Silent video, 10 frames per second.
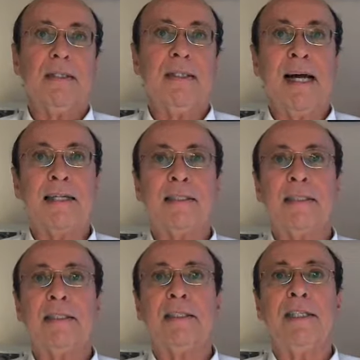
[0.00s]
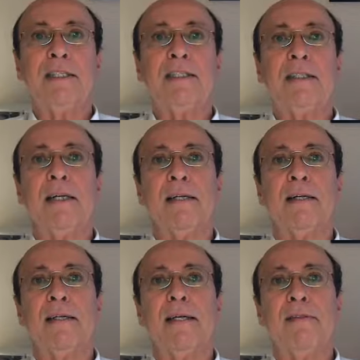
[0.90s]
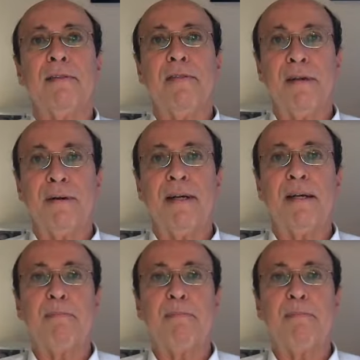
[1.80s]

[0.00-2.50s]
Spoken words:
not just in theory,